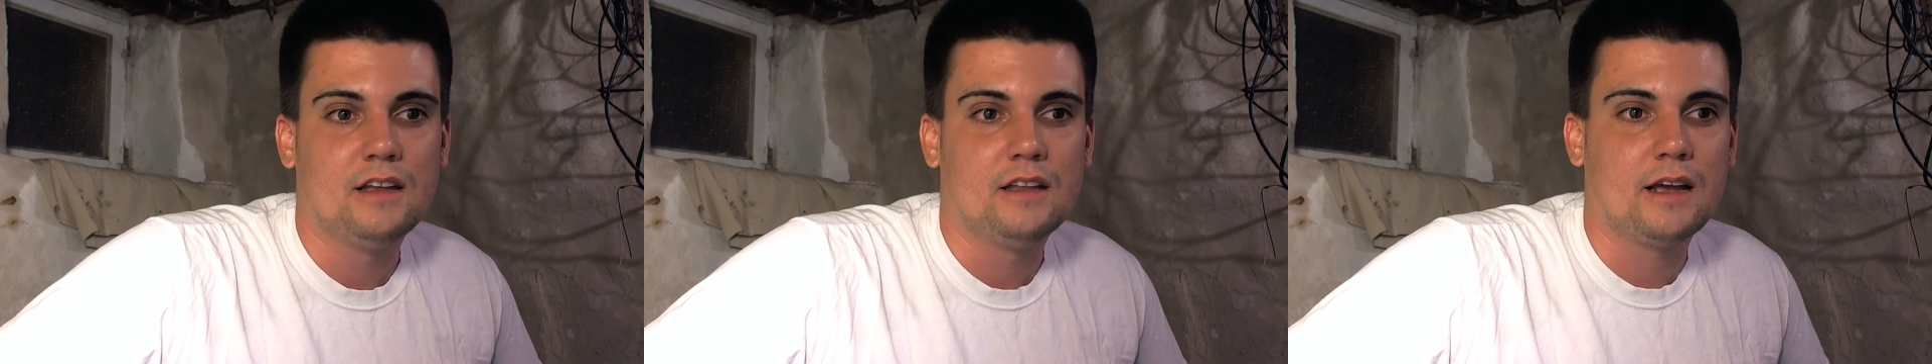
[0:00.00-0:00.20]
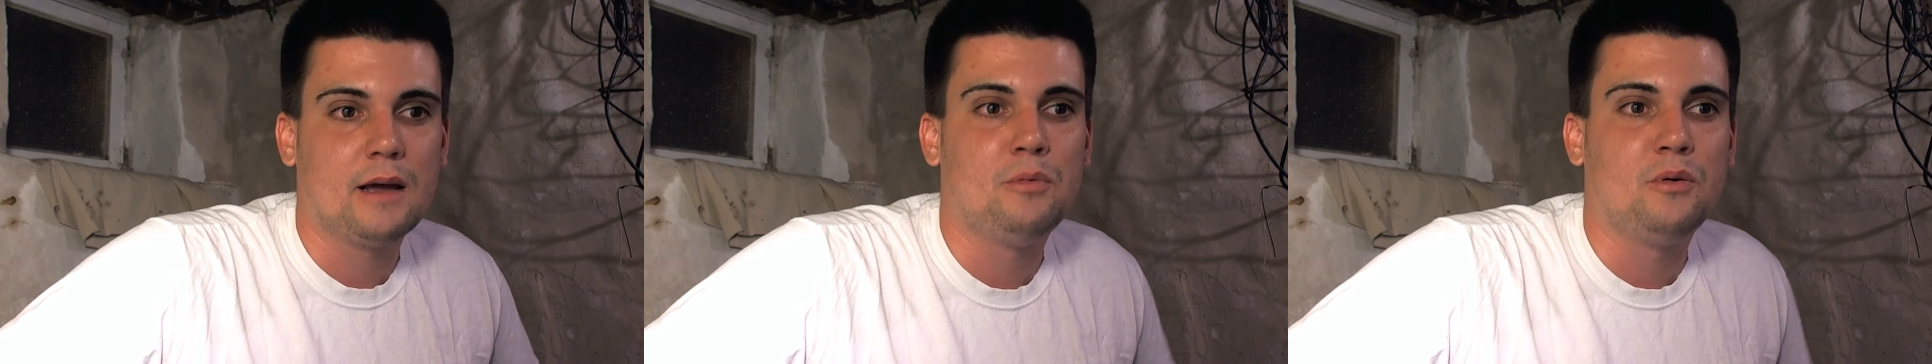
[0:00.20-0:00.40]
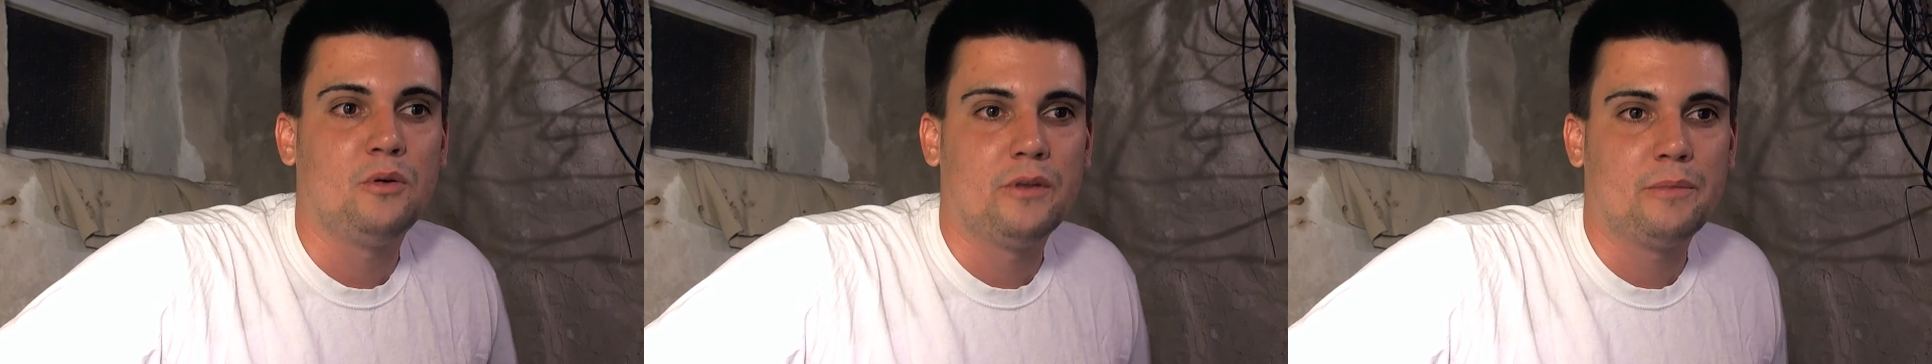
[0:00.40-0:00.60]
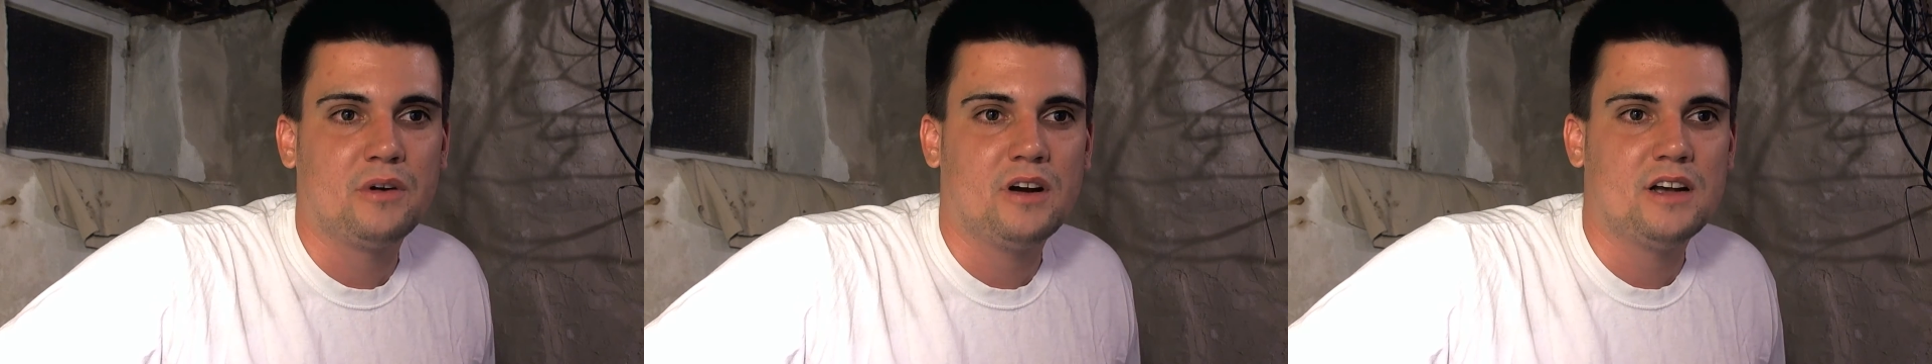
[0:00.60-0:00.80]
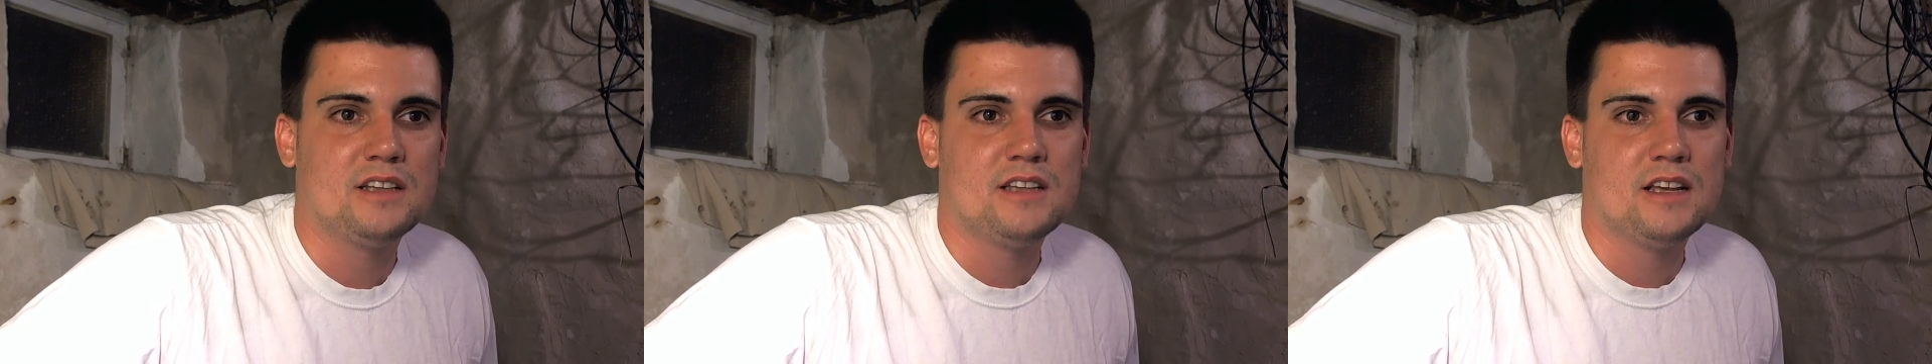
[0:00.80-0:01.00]
Like I pulled a
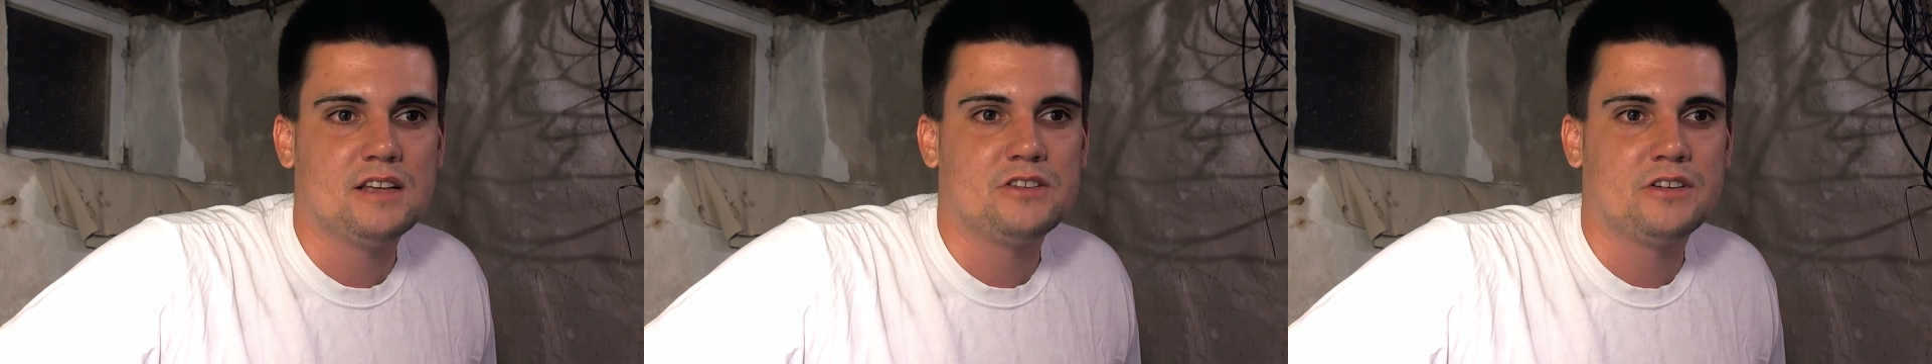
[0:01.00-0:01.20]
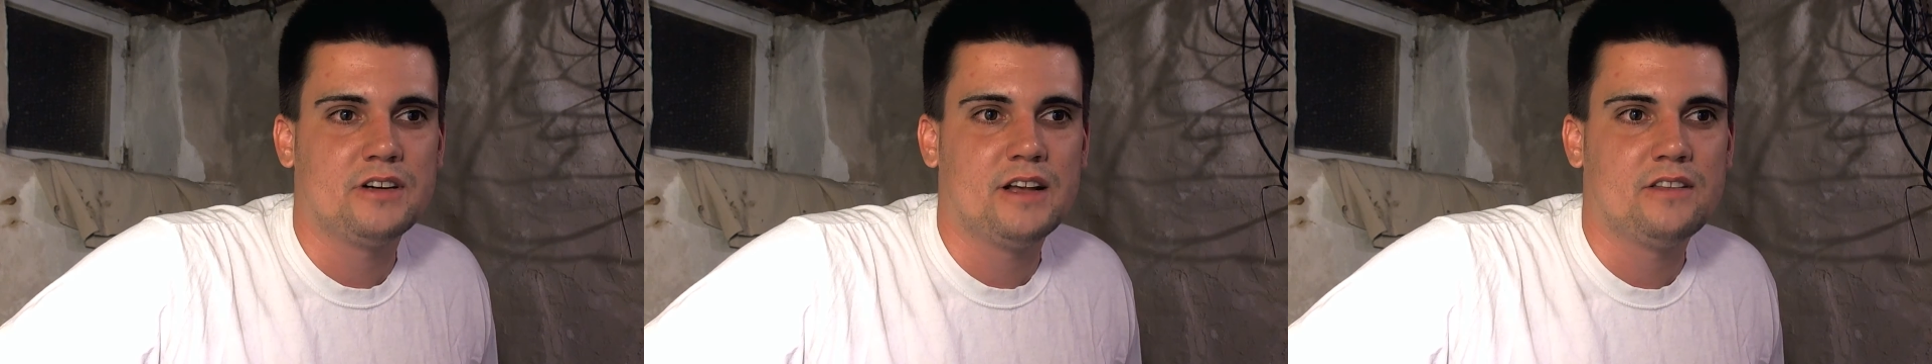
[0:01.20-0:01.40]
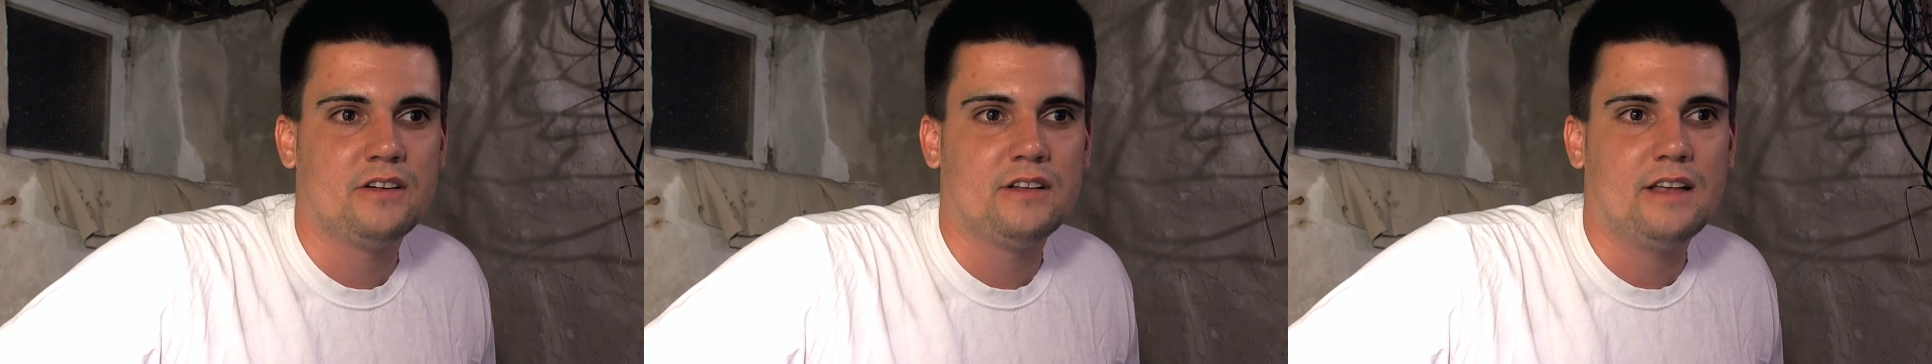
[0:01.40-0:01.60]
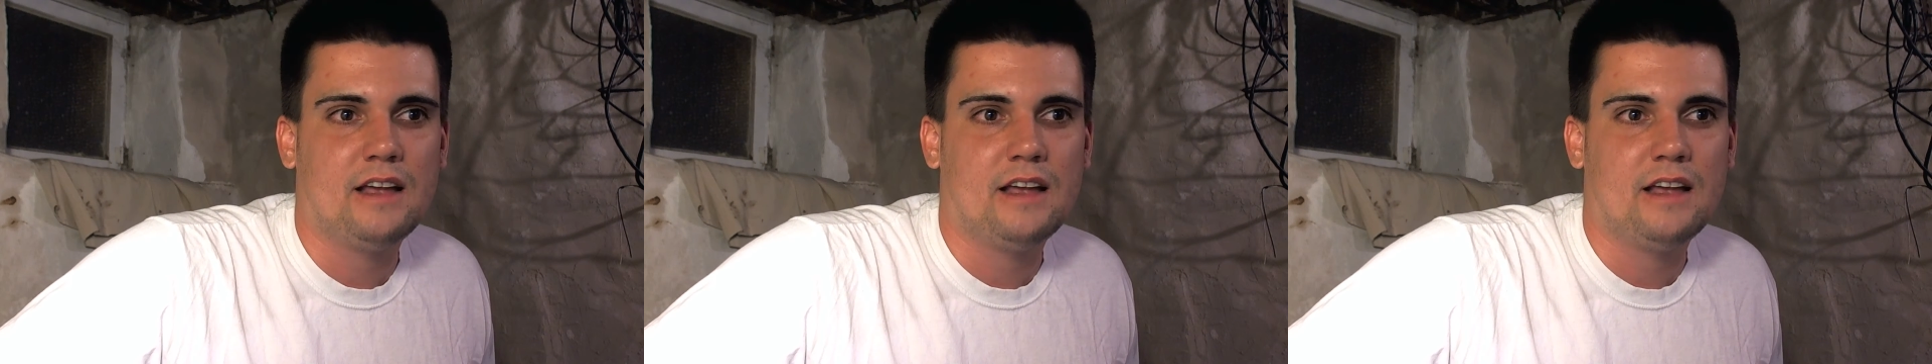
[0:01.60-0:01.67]
processor that turned